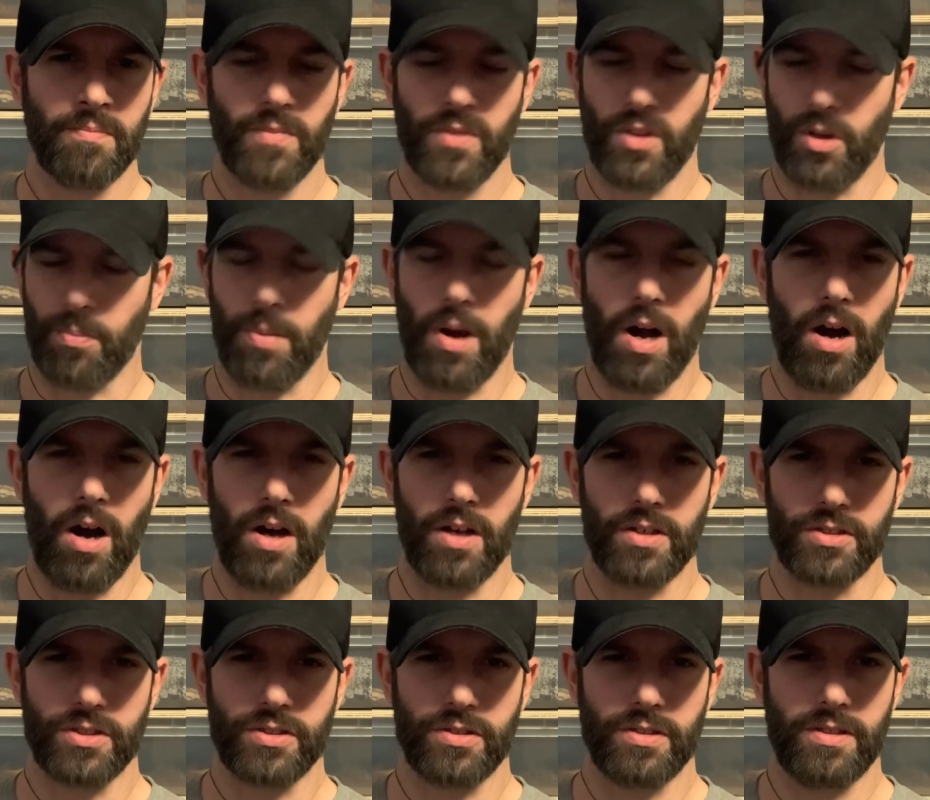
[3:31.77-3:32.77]
their
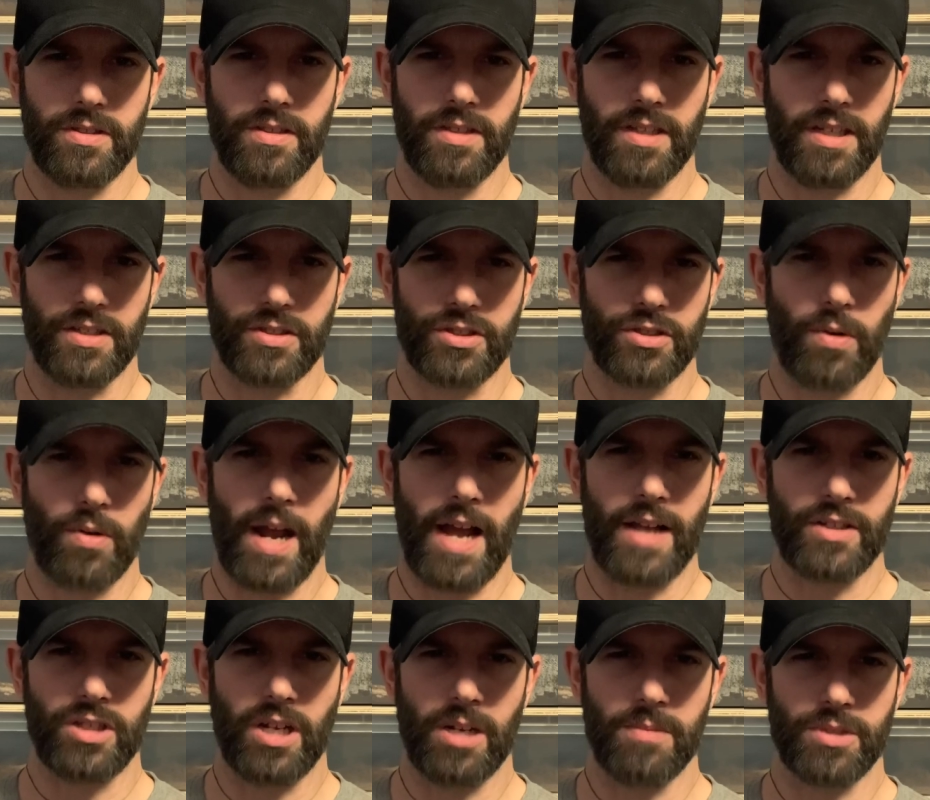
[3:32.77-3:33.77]
paws get a
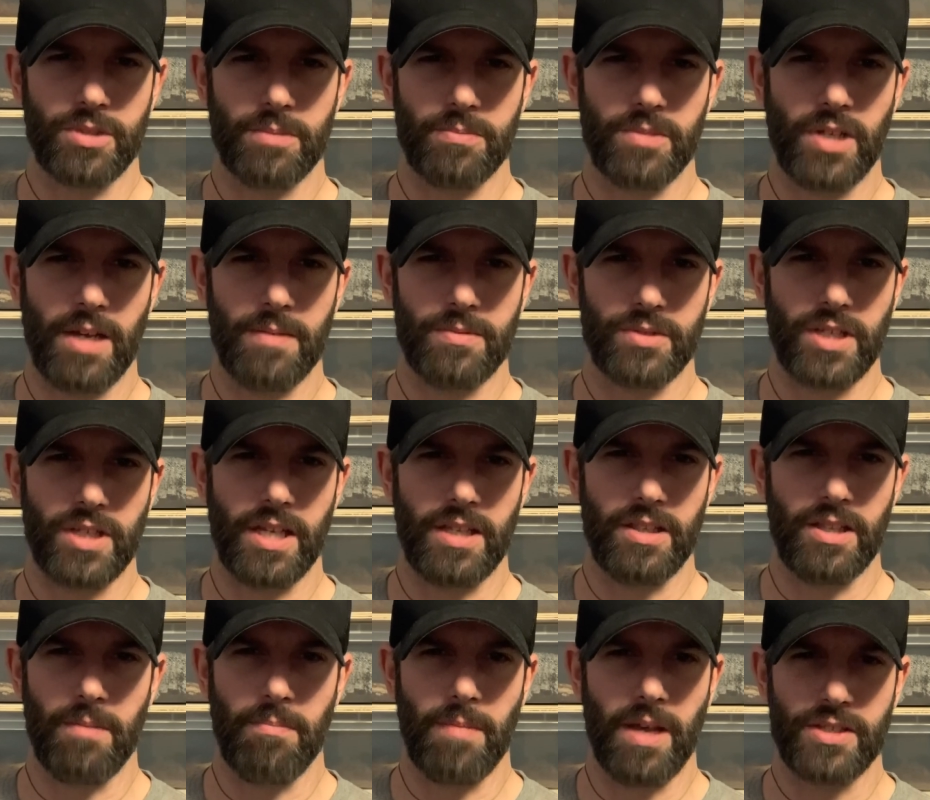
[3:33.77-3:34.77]
scratch on them. Sometimes they
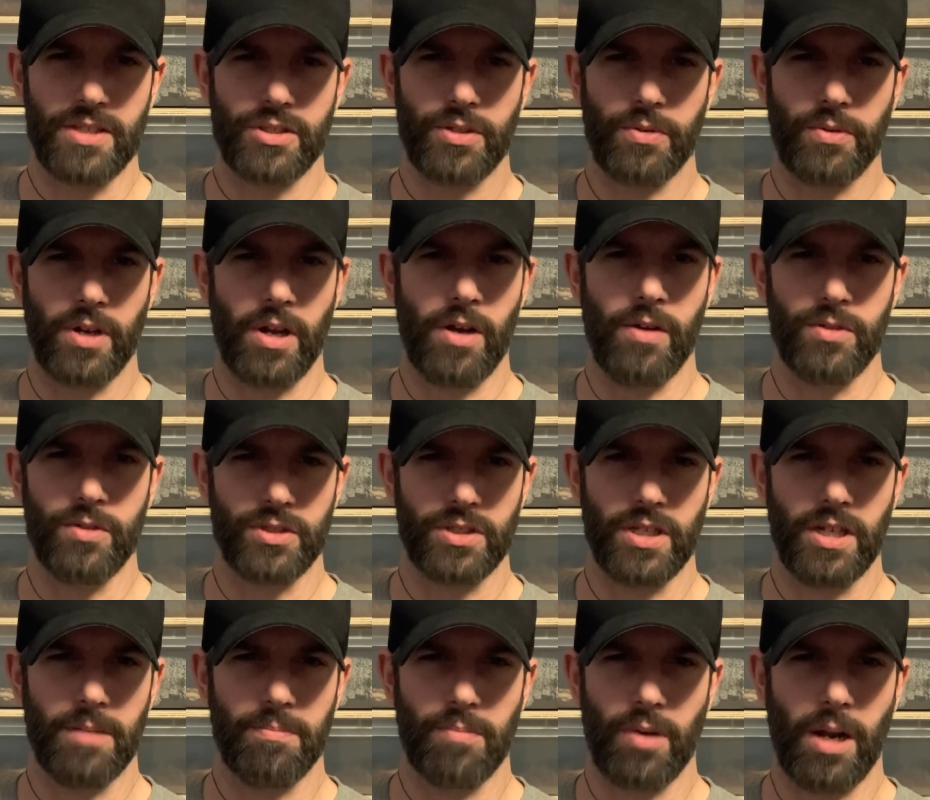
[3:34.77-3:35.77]
mess their nose
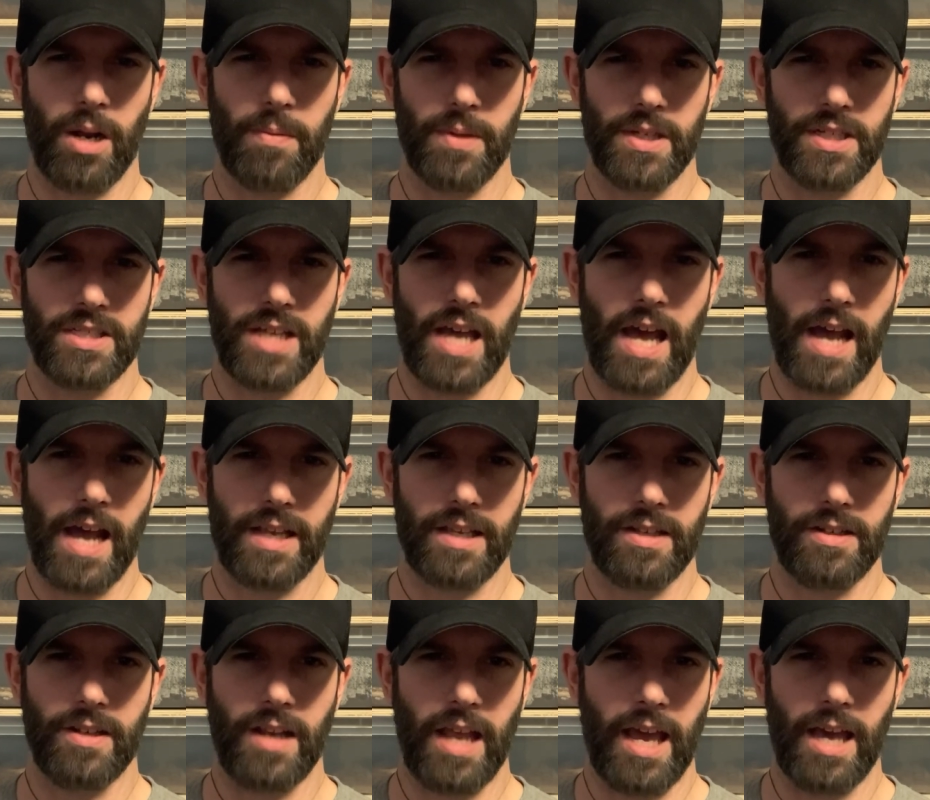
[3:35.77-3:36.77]
up, probably
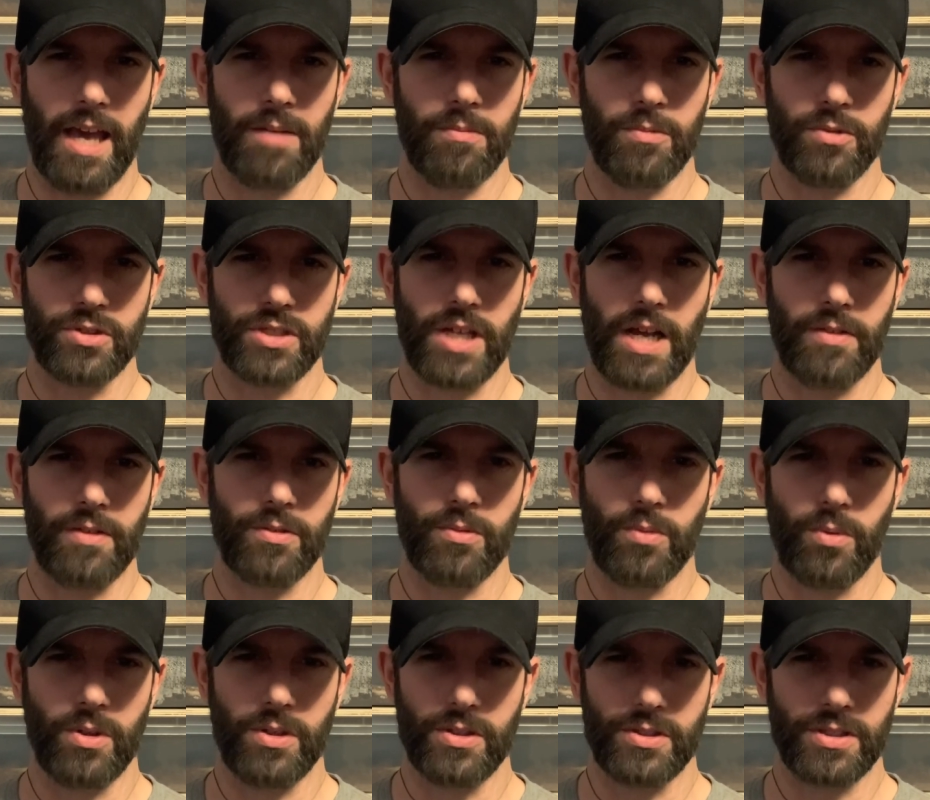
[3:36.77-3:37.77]
attacking animals out in the
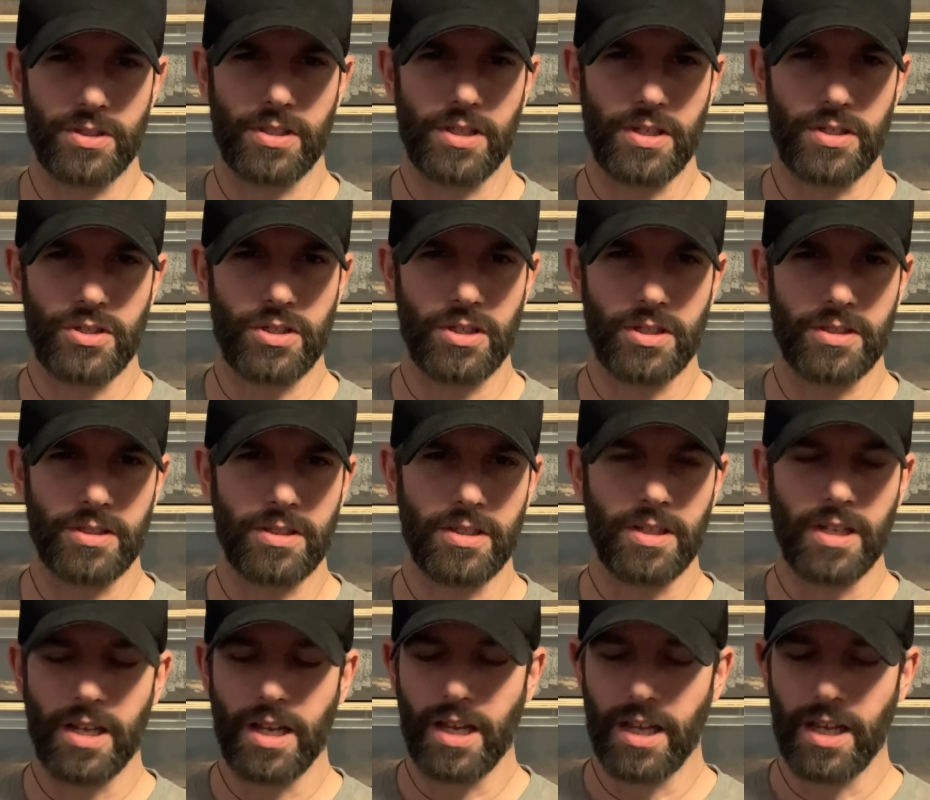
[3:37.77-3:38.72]
woods that they shouldn't.